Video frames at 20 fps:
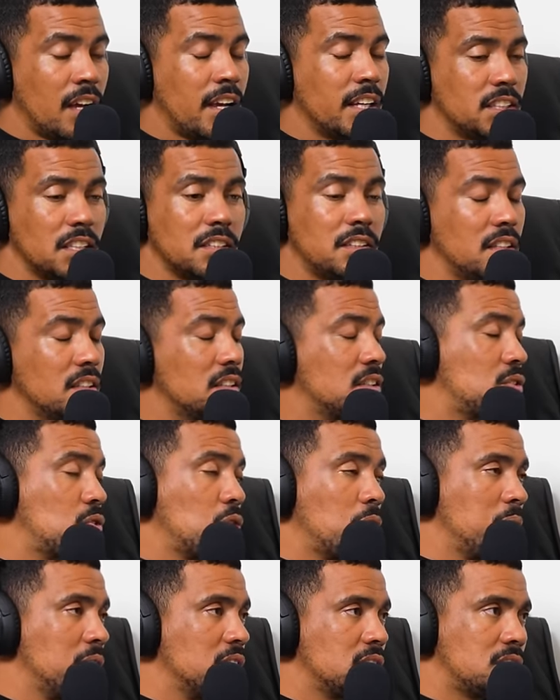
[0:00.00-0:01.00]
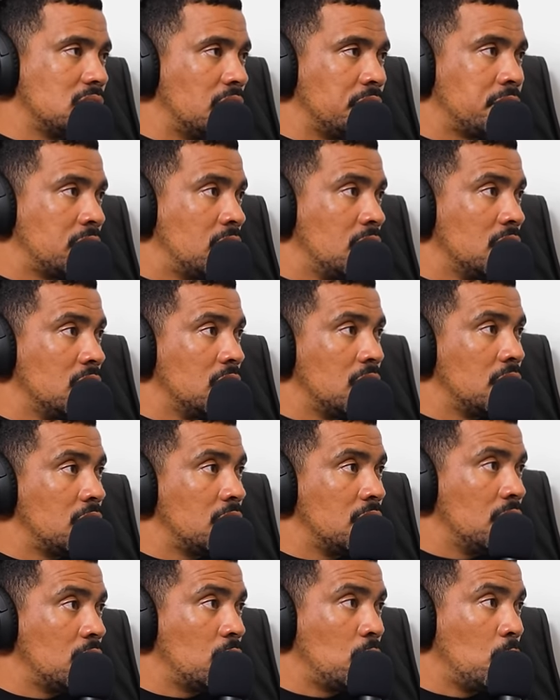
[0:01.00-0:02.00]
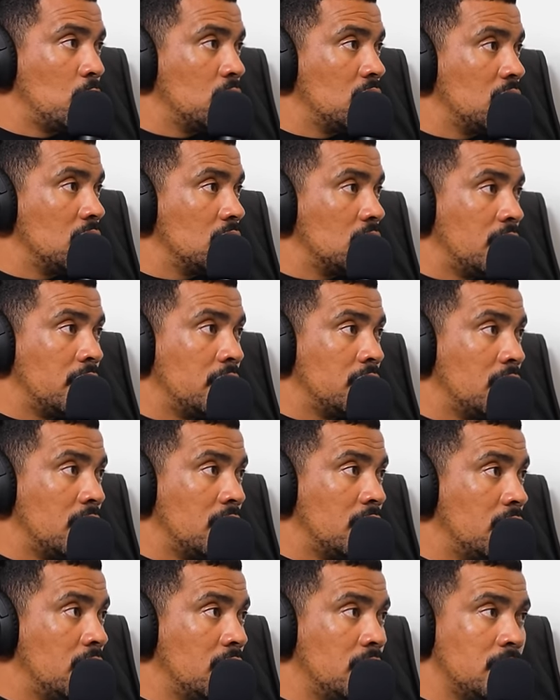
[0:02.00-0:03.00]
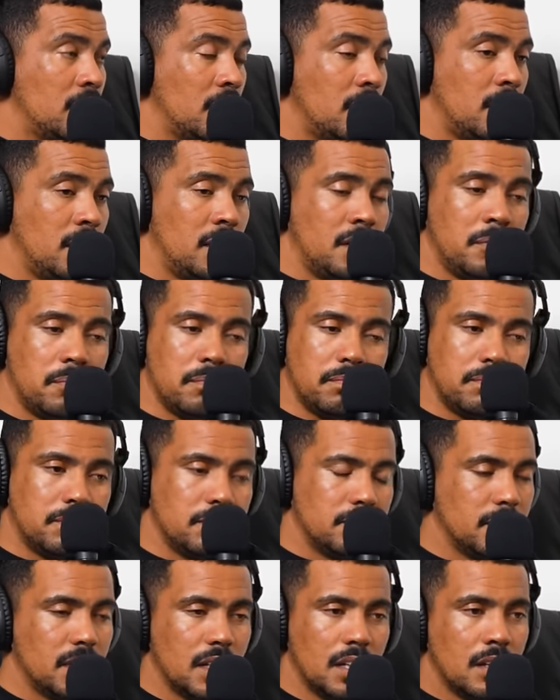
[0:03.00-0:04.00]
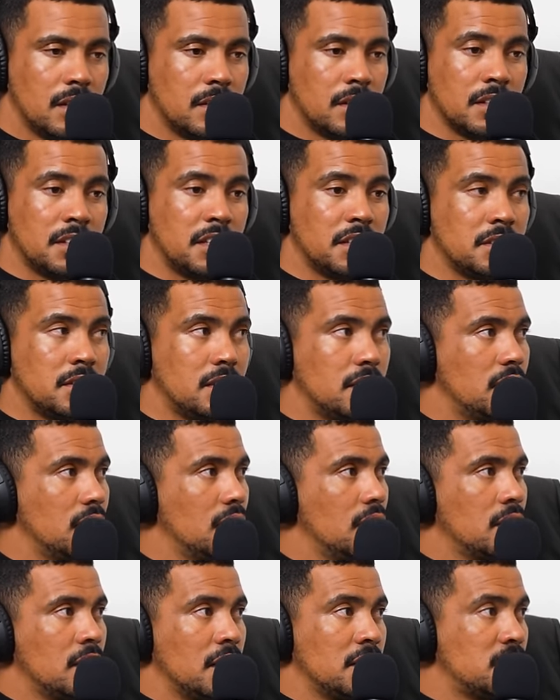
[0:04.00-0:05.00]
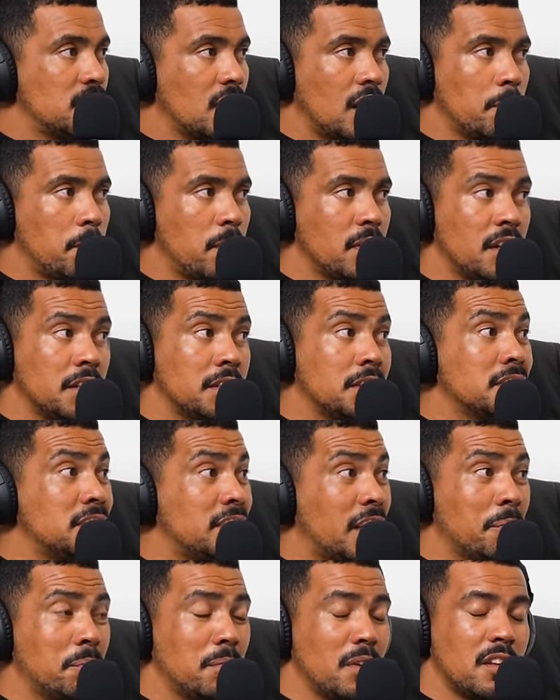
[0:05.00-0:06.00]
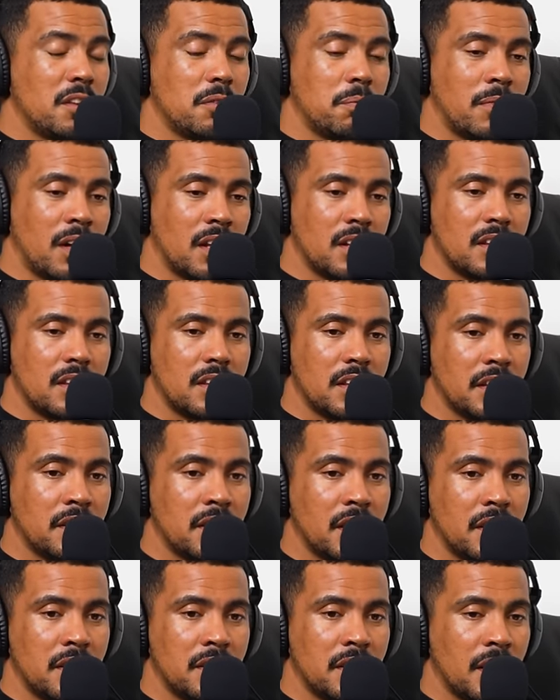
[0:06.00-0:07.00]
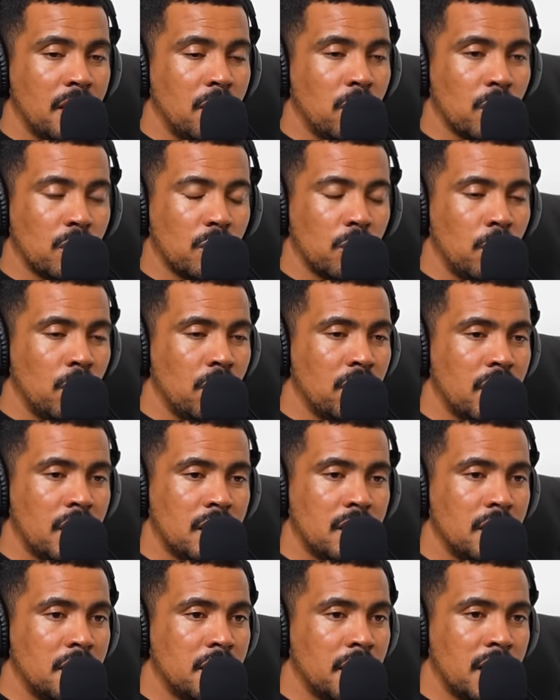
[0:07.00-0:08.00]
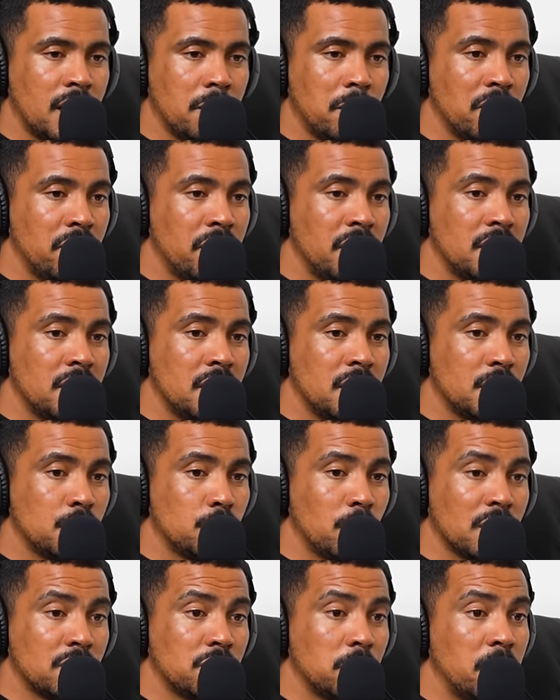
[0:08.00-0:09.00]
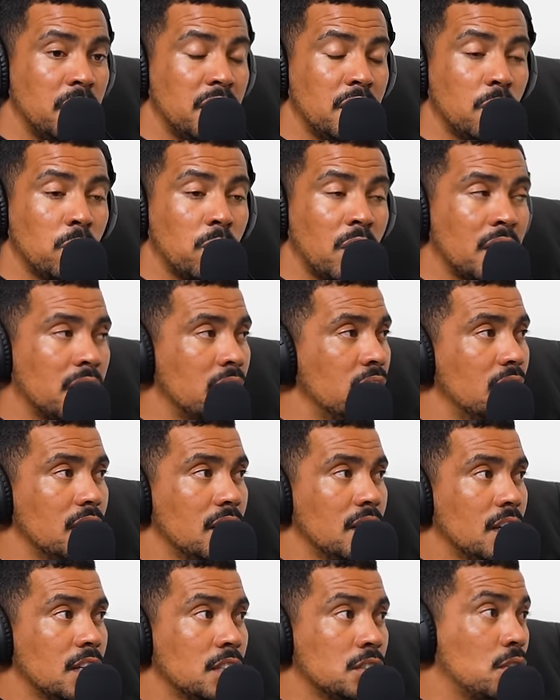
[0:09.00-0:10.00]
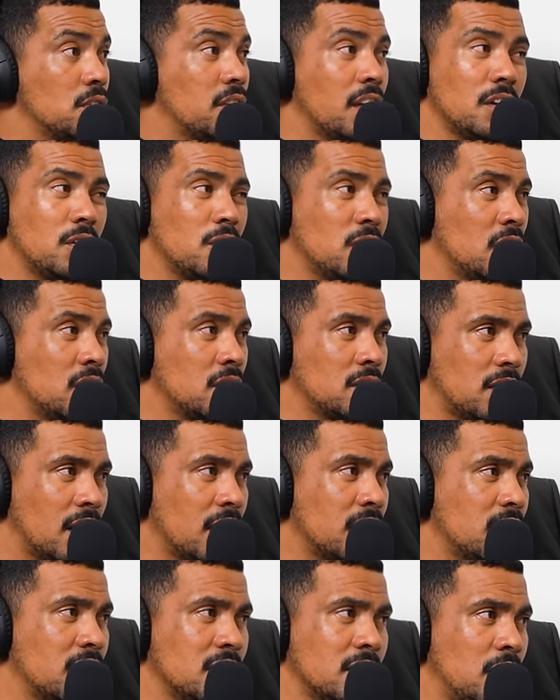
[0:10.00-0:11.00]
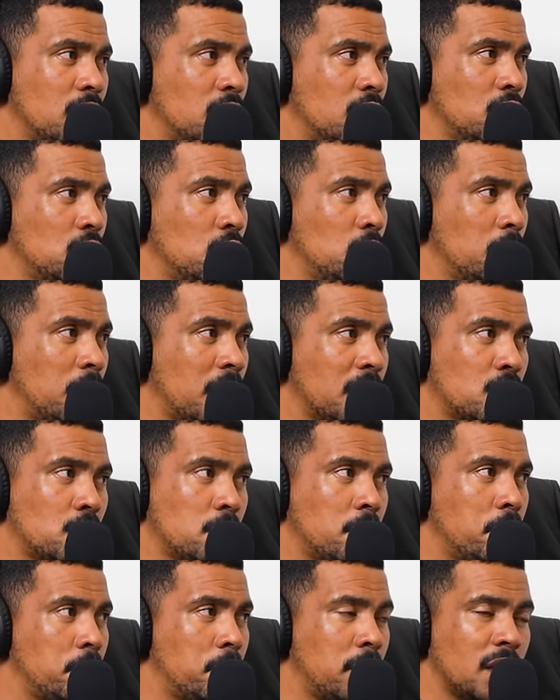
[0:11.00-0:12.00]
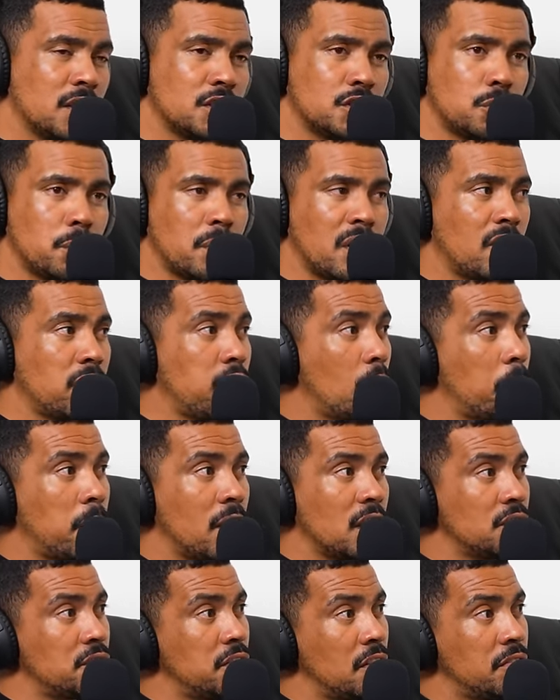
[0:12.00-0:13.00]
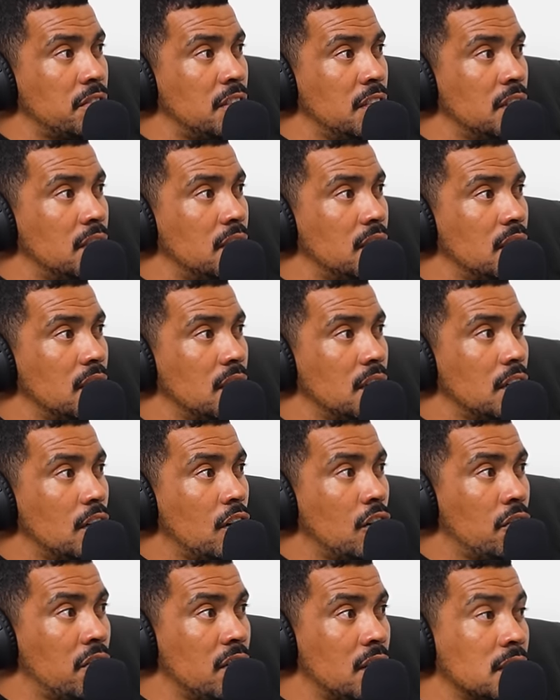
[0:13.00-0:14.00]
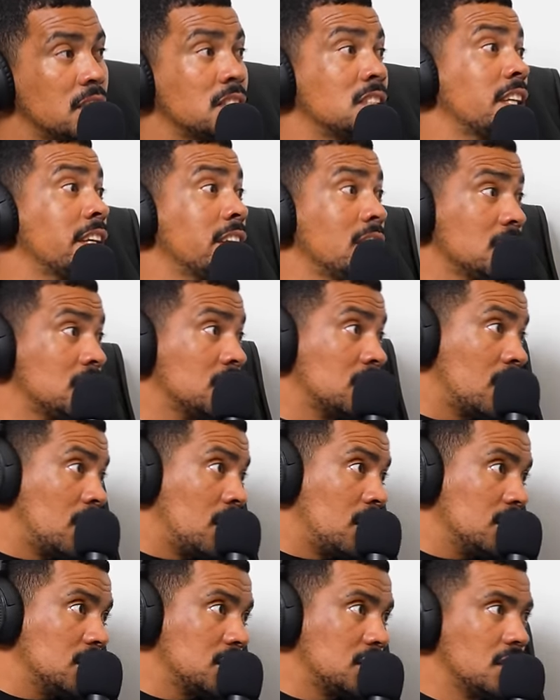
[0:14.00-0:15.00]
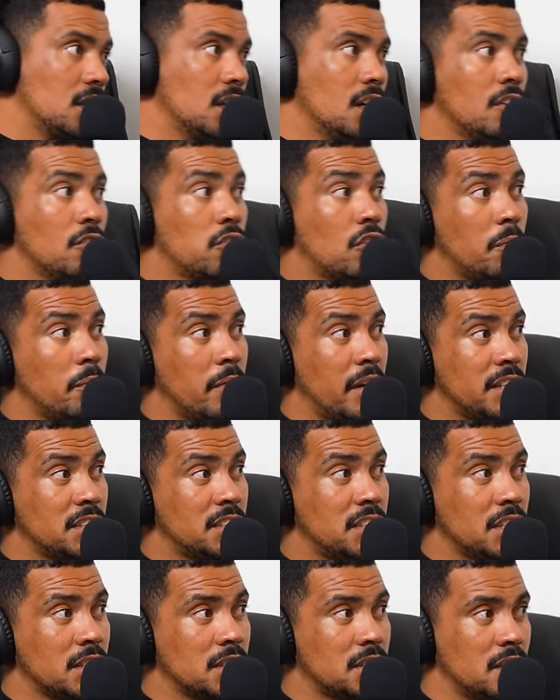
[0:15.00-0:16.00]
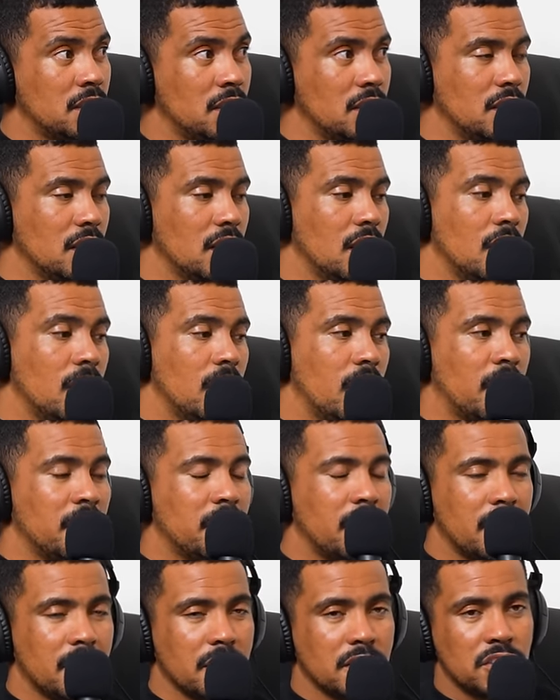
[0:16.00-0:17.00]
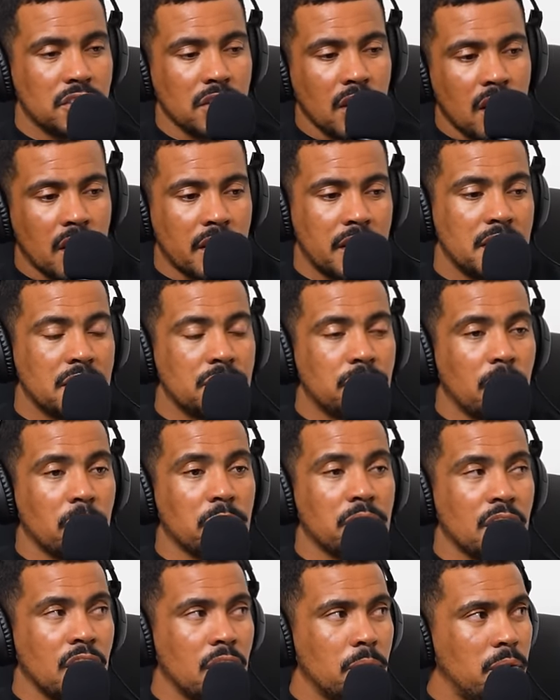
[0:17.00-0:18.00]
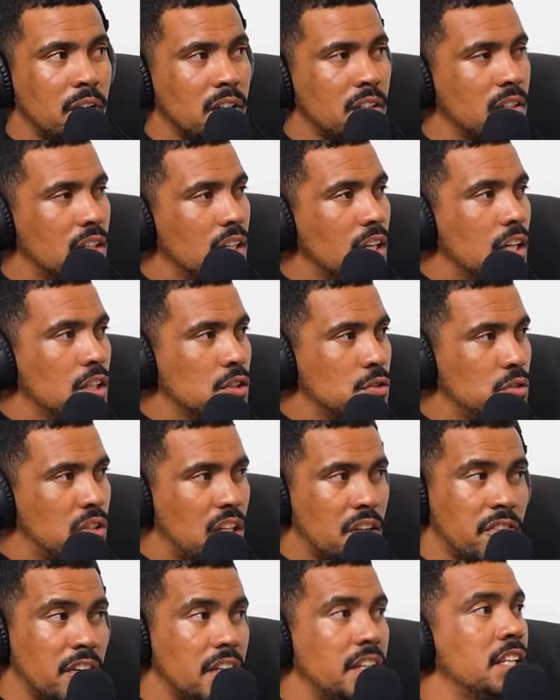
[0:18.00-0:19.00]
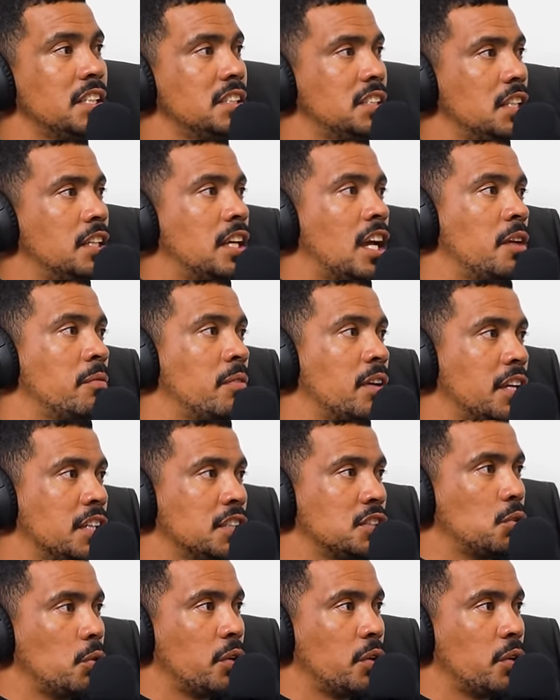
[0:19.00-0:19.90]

I actually think the Stormers have turned the, the corner. Mm. They, they, they sharper. They did, They sharper, the December mm. month that they, they got all of that incredible victories okay. was for me the worry. So they're gonna, I think they're gonna do by plus twelve or plus fifteen over the Sale Sharks yeah, yeah, yeah. from okay, Manchester, cool. mm. and then the Sharkies from Durban should have an easy game against